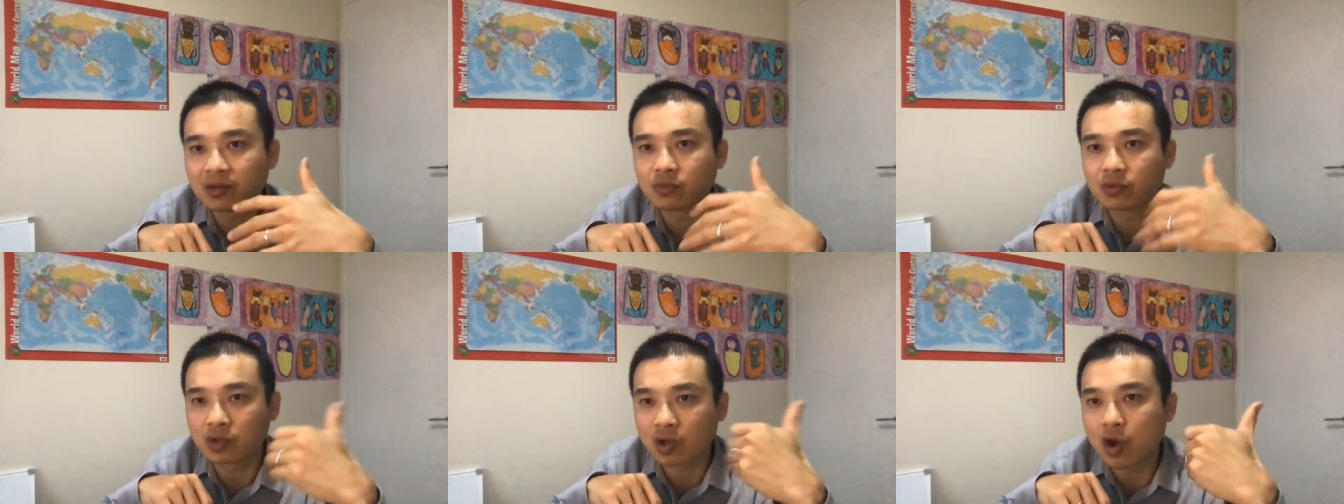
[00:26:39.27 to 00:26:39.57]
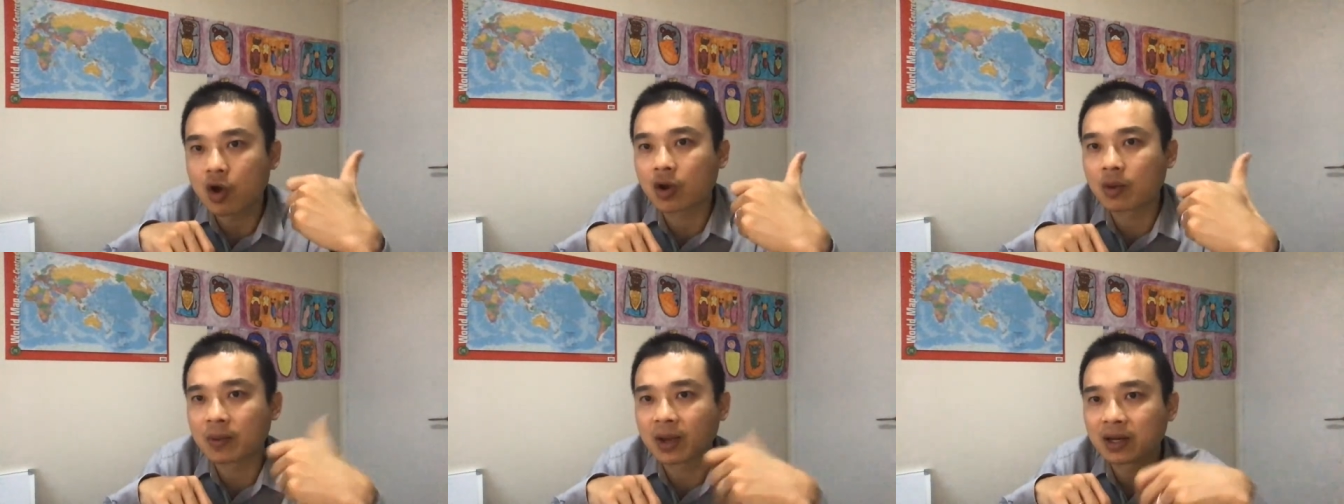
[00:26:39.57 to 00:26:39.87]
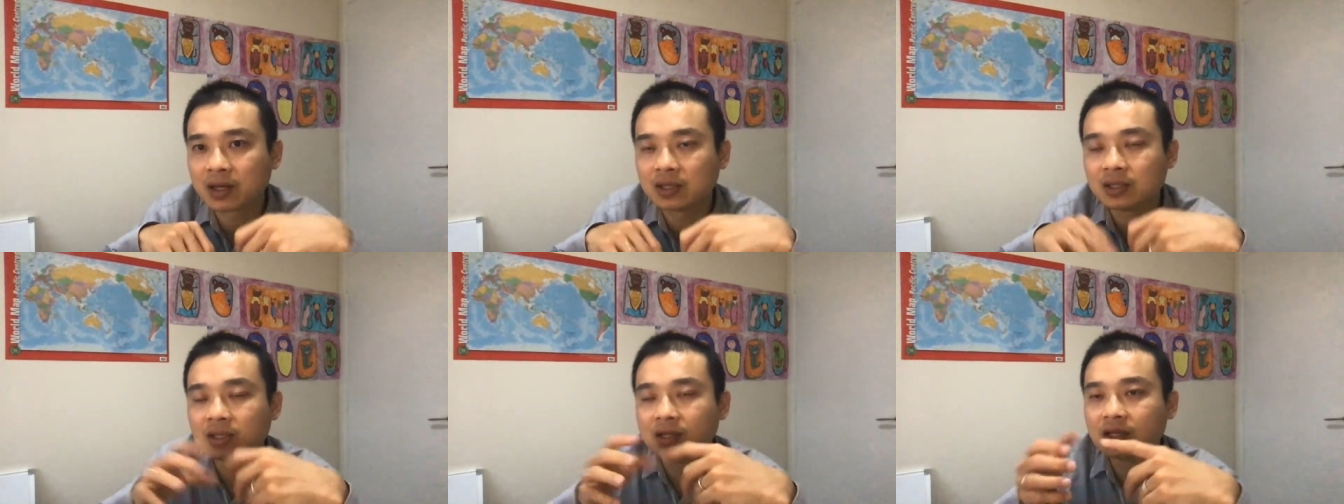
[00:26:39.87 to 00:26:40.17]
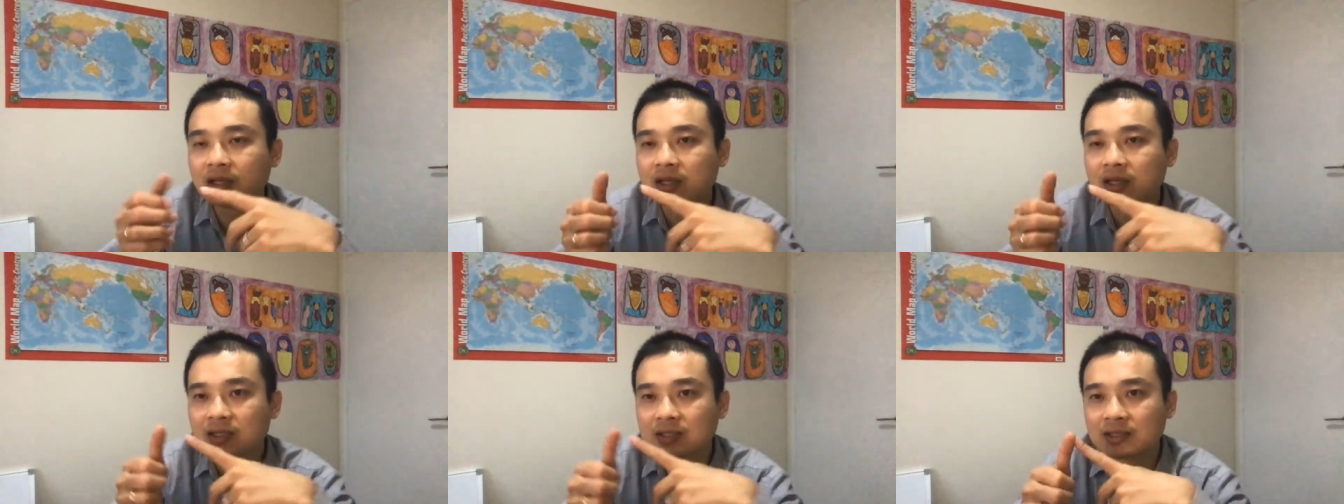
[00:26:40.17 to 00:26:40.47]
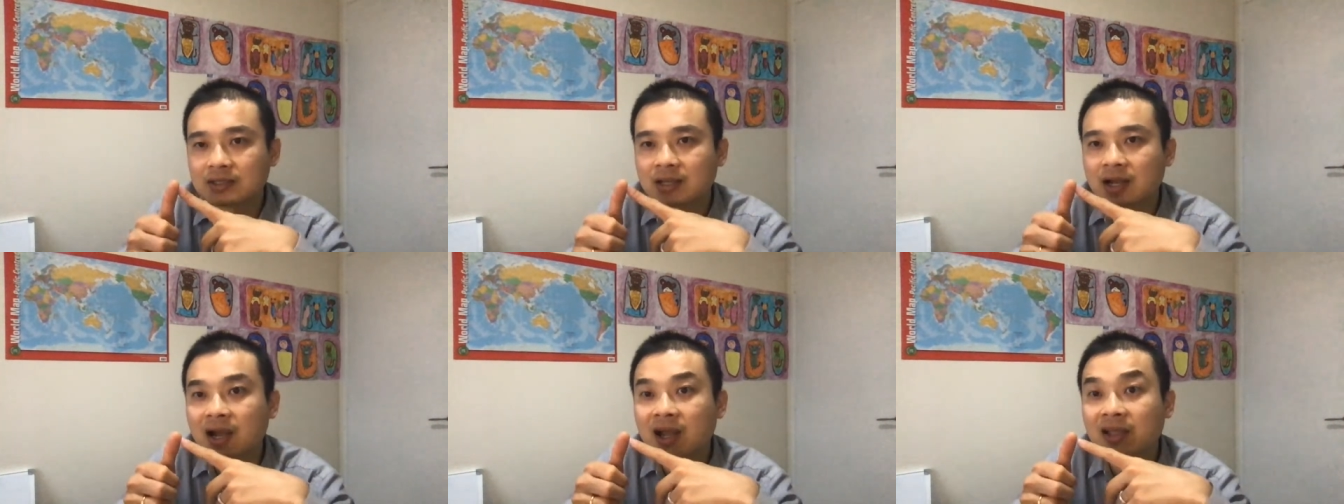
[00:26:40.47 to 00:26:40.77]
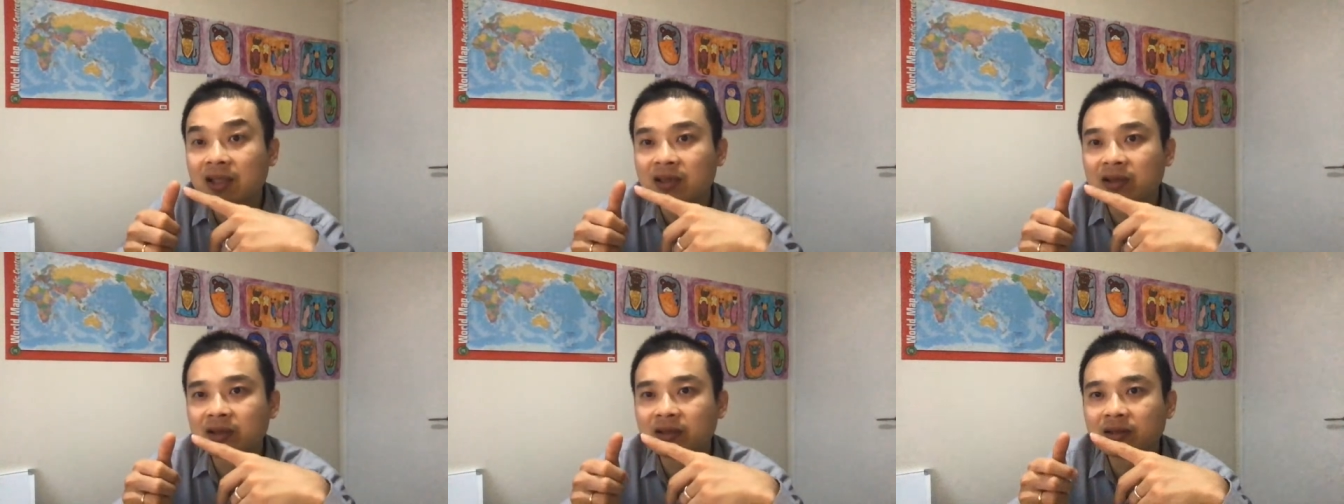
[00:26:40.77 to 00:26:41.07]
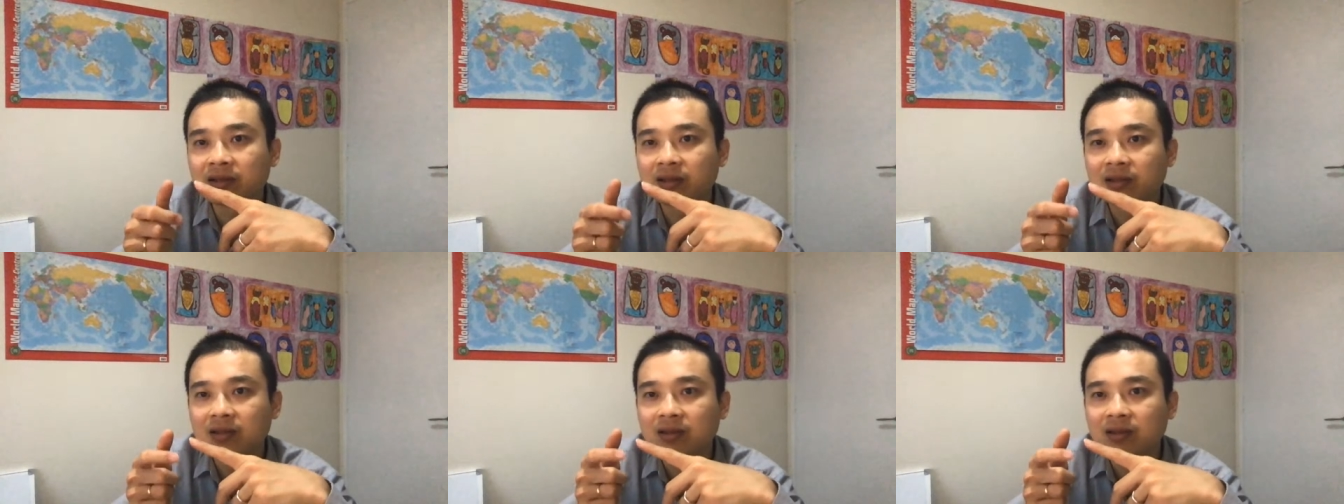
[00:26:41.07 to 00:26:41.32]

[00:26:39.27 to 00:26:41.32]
We talk about it. It's diet,